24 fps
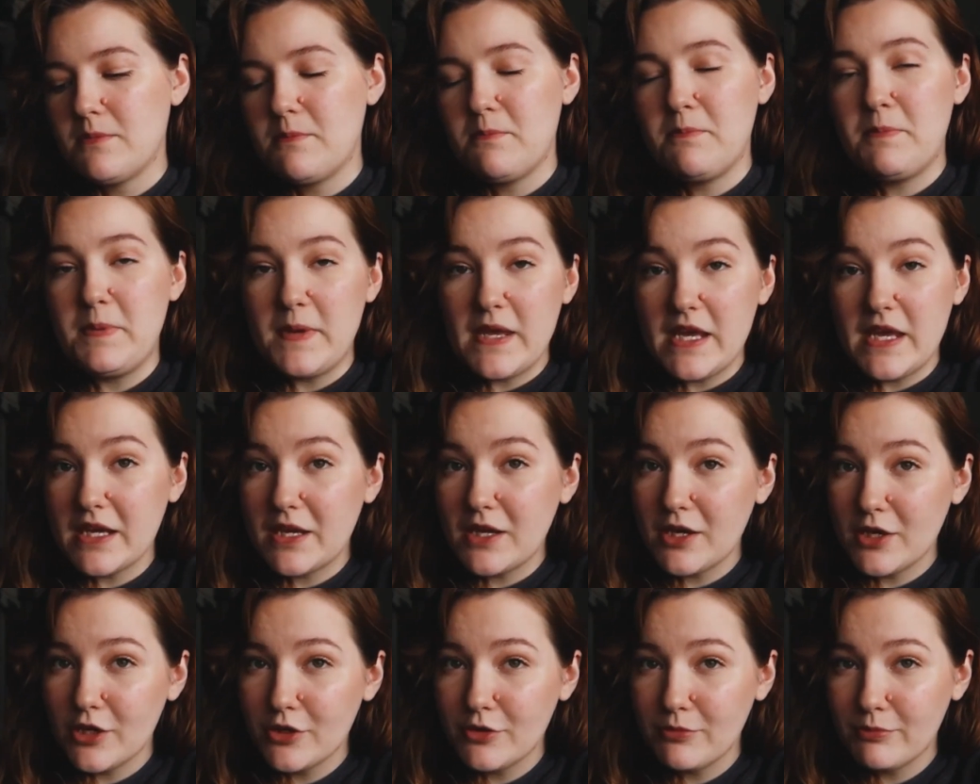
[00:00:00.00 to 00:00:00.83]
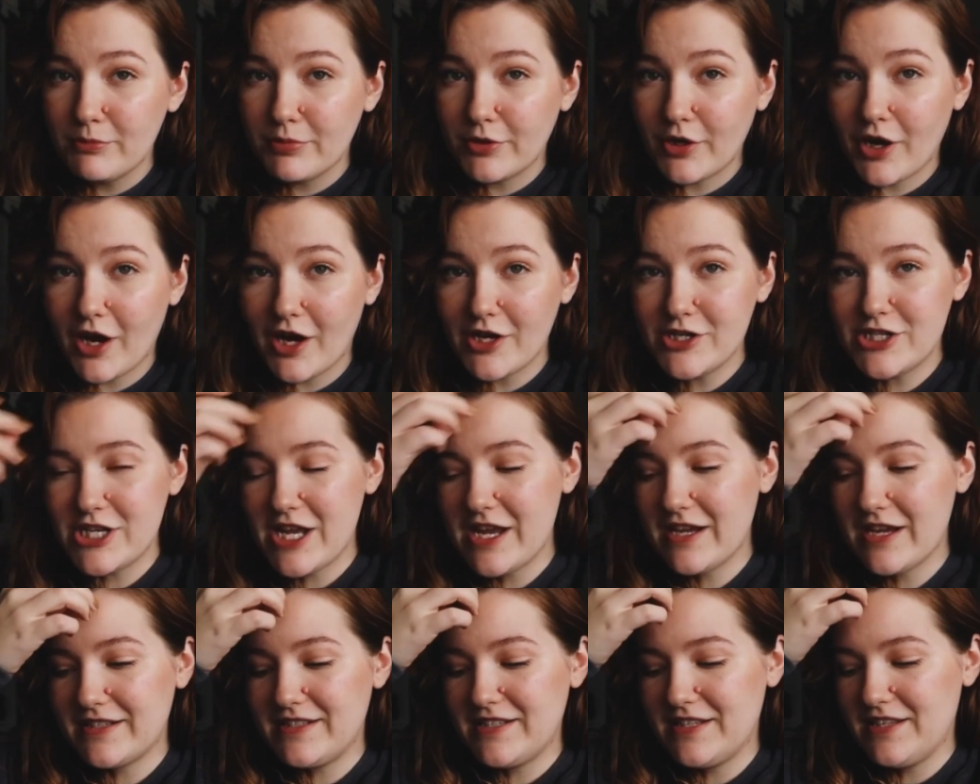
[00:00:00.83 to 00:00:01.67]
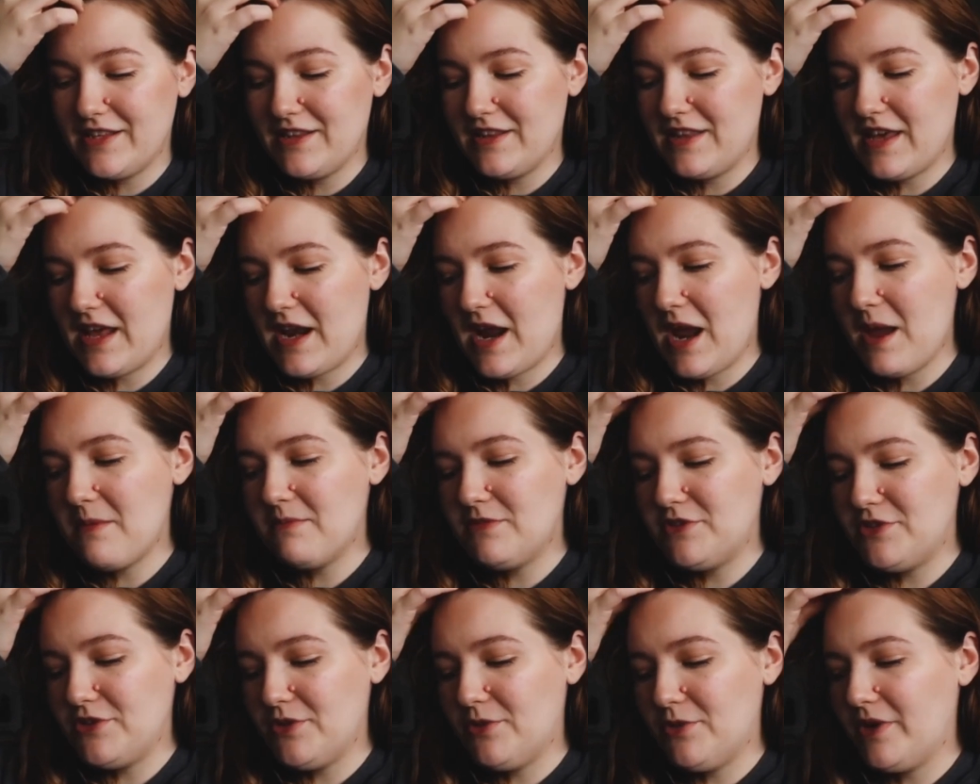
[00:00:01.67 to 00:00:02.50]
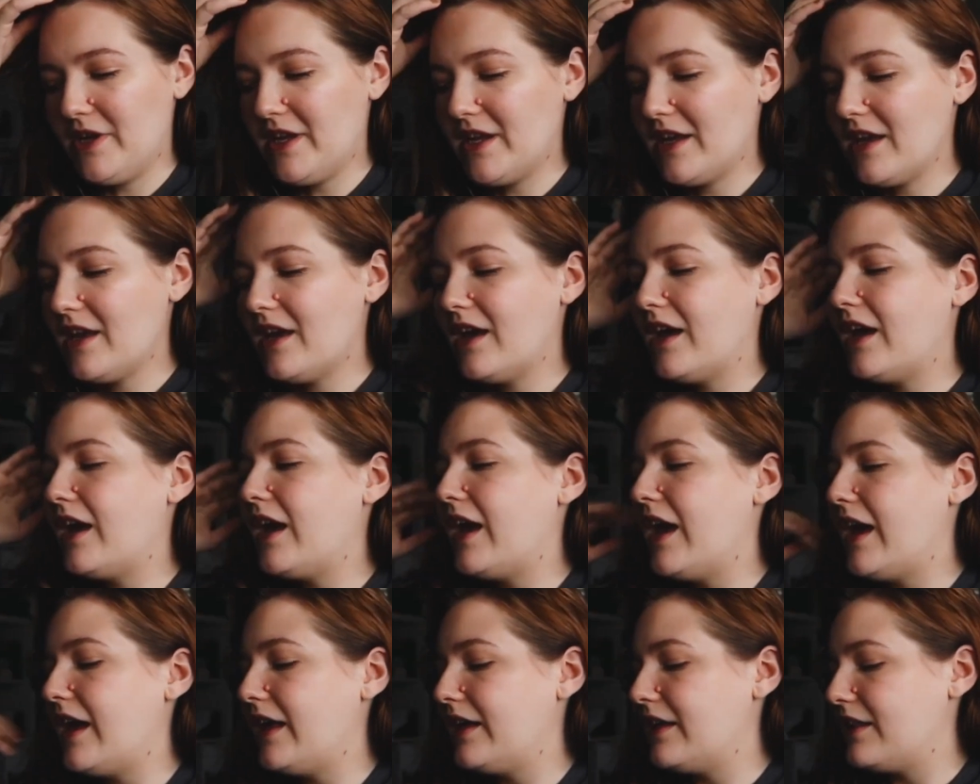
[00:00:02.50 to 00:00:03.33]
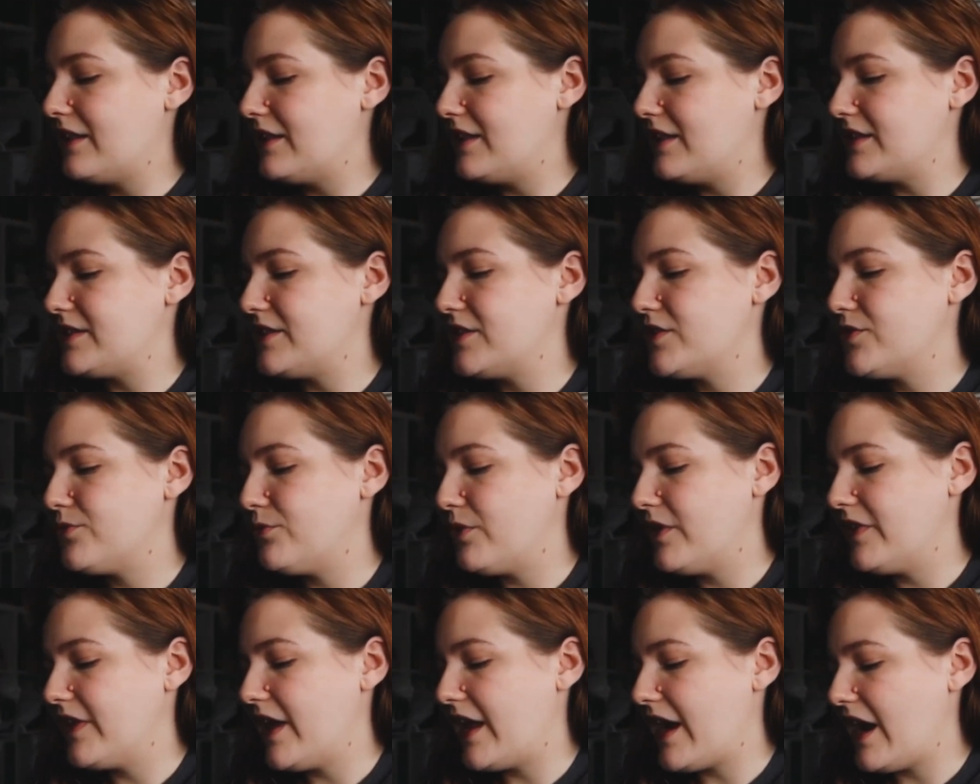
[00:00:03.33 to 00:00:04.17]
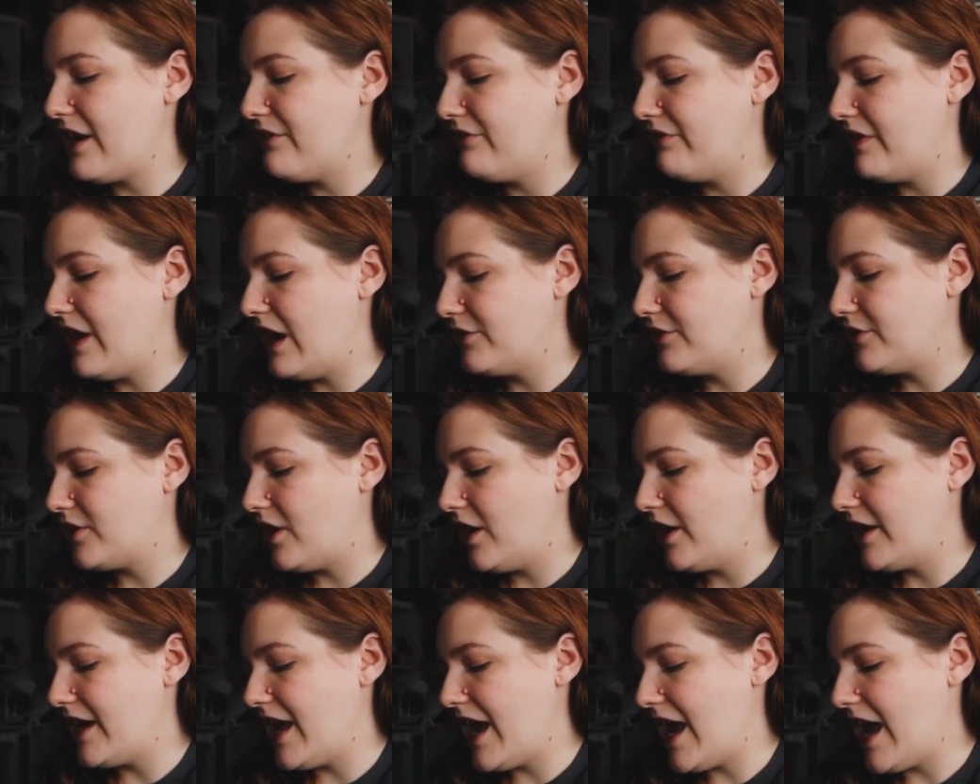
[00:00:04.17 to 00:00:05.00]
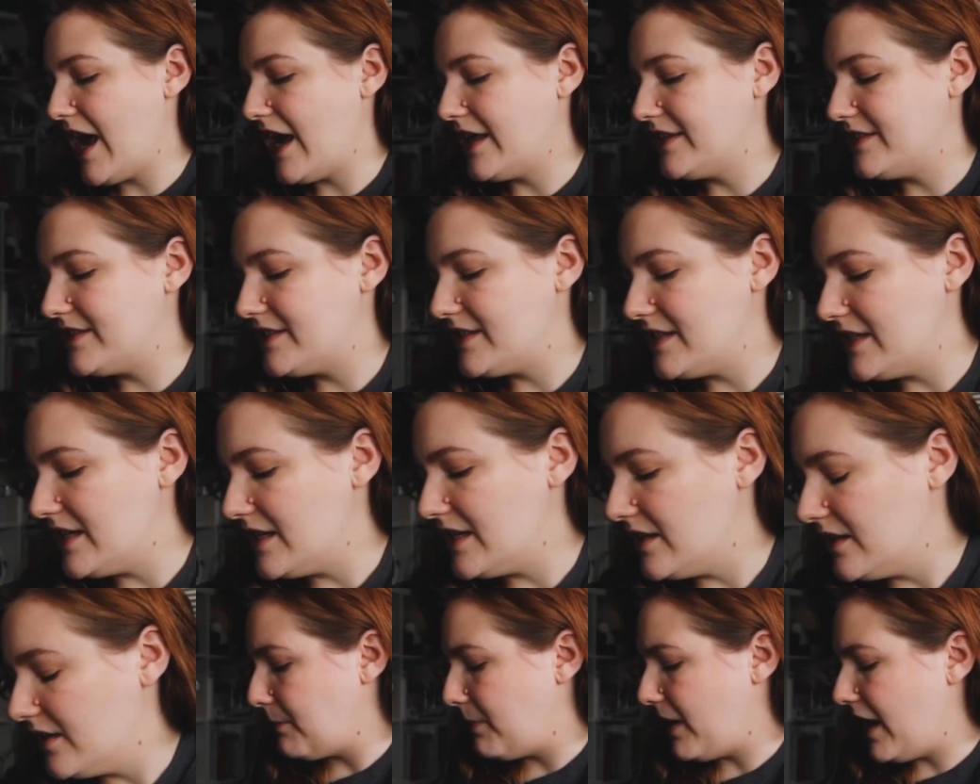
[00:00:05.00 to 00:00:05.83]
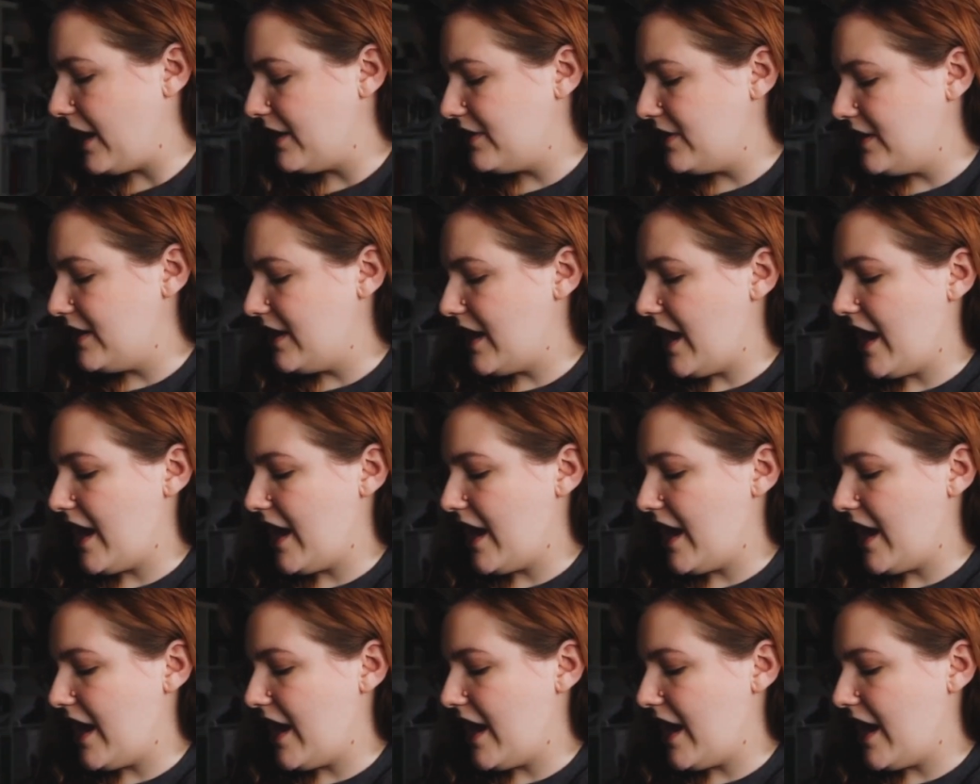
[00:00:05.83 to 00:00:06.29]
big project that I'm doing, and this is one that I found on Etsy by the